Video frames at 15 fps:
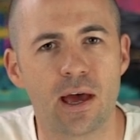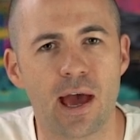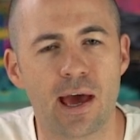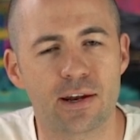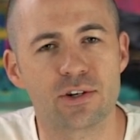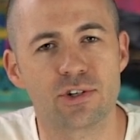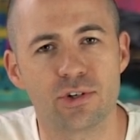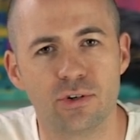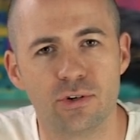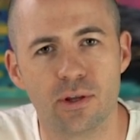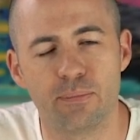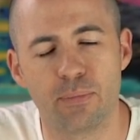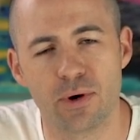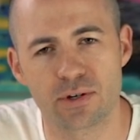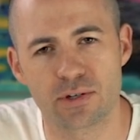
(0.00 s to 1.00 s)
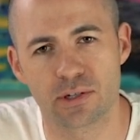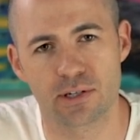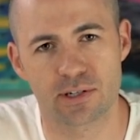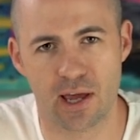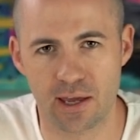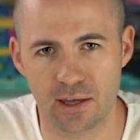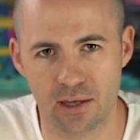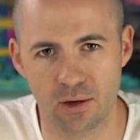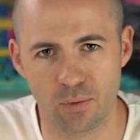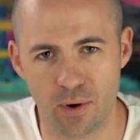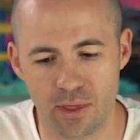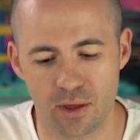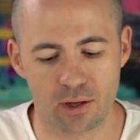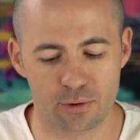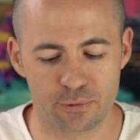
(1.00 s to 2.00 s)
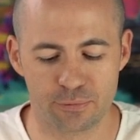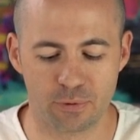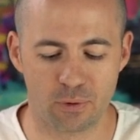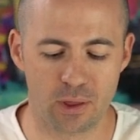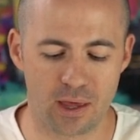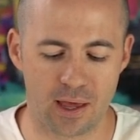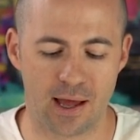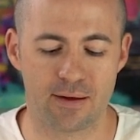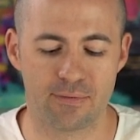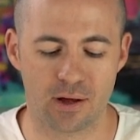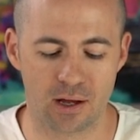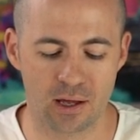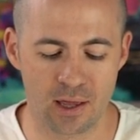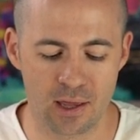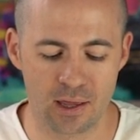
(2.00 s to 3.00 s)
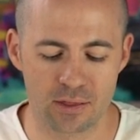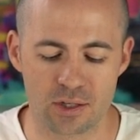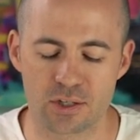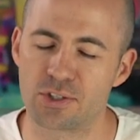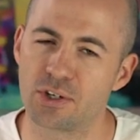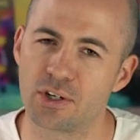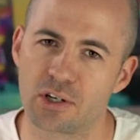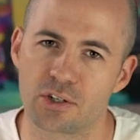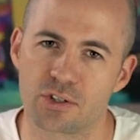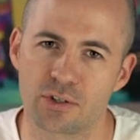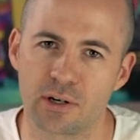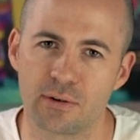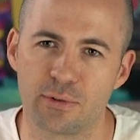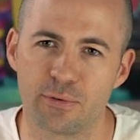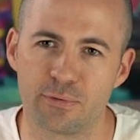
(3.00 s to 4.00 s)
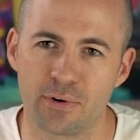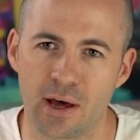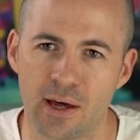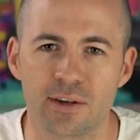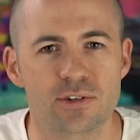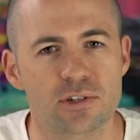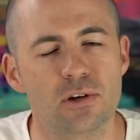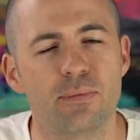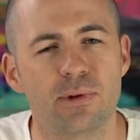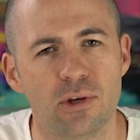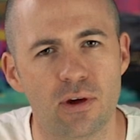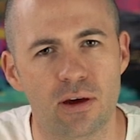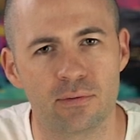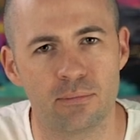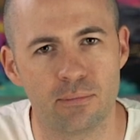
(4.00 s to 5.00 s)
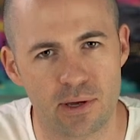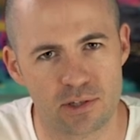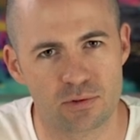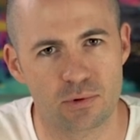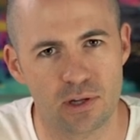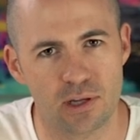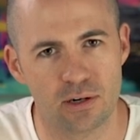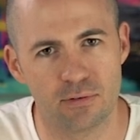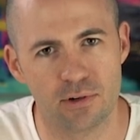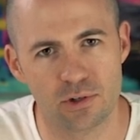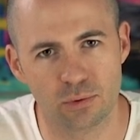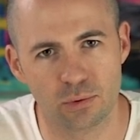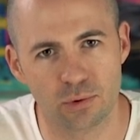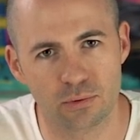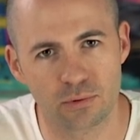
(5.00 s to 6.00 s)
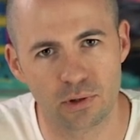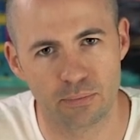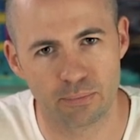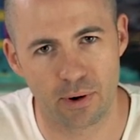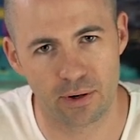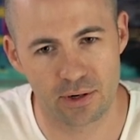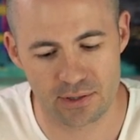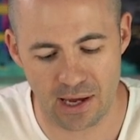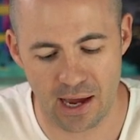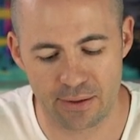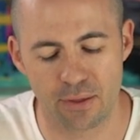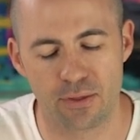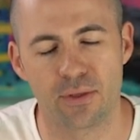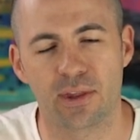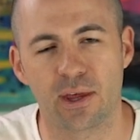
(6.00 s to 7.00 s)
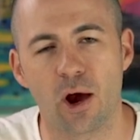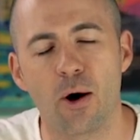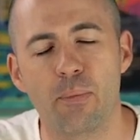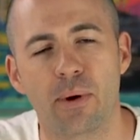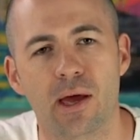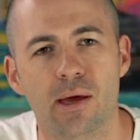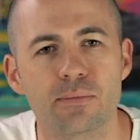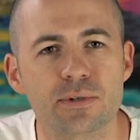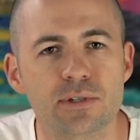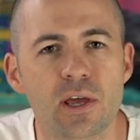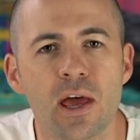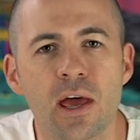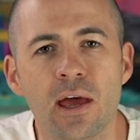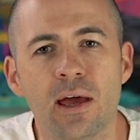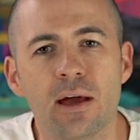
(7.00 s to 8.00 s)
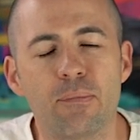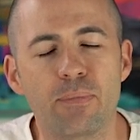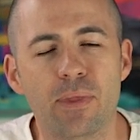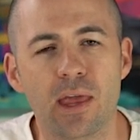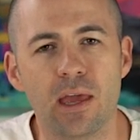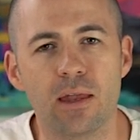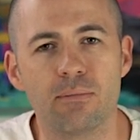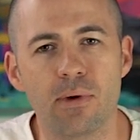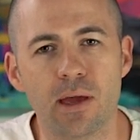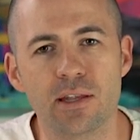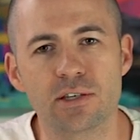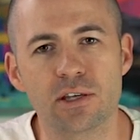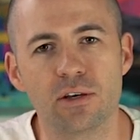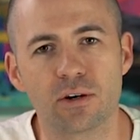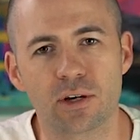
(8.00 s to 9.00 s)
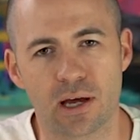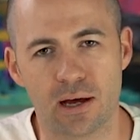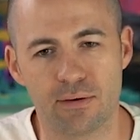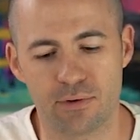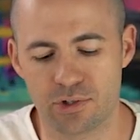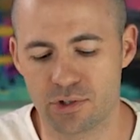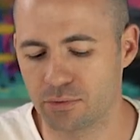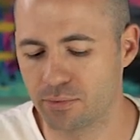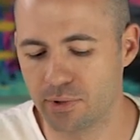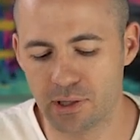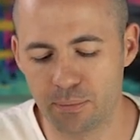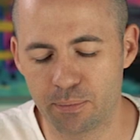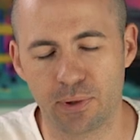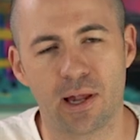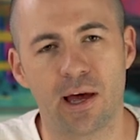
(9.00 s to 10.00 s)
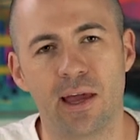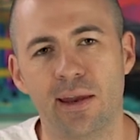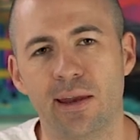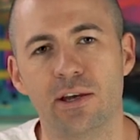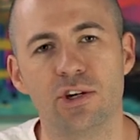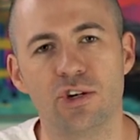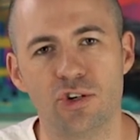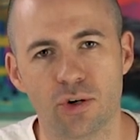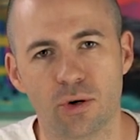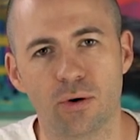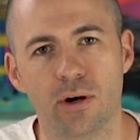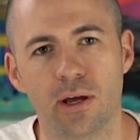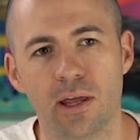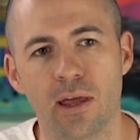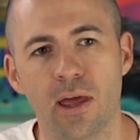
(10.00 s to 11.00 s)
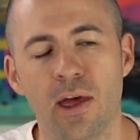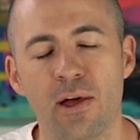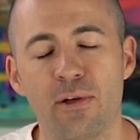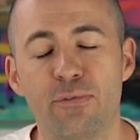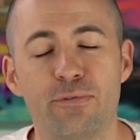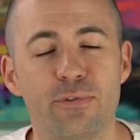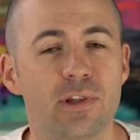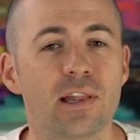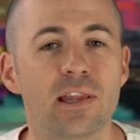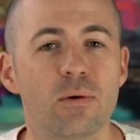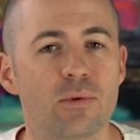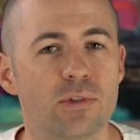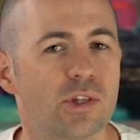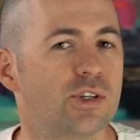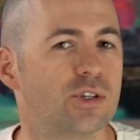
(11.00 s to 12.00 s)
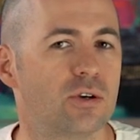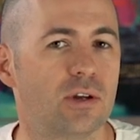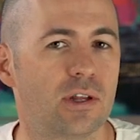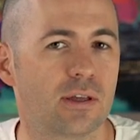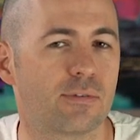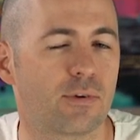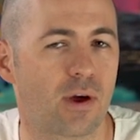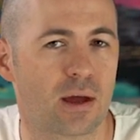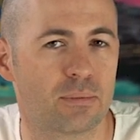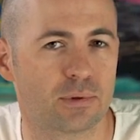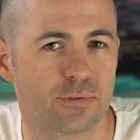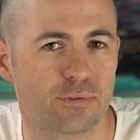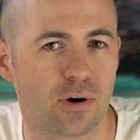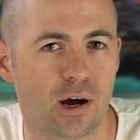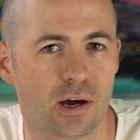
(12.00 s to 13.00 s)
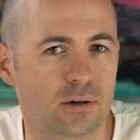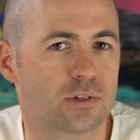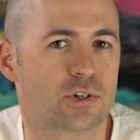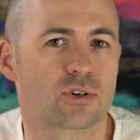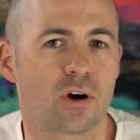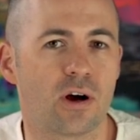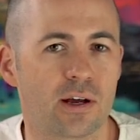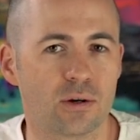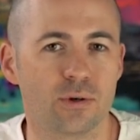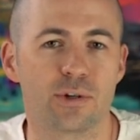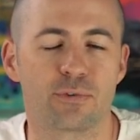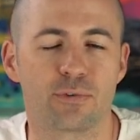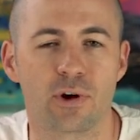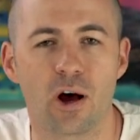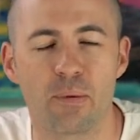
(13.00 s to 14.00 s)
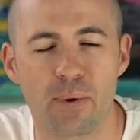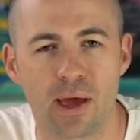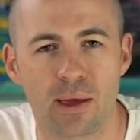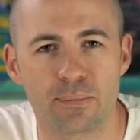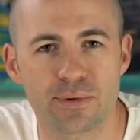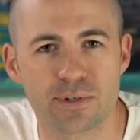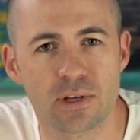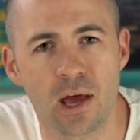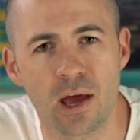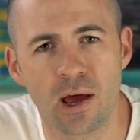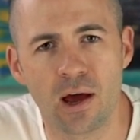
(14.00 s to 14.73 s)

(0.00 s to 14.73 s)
attitude that Burson are taking where they're going to fully cover the circuitry of the fun, assuming you haven't messed with the individual components other than the op amps. It means that you're covered to really play and enjoy fiddling with the tuning of your amplifier and trying all different op amps.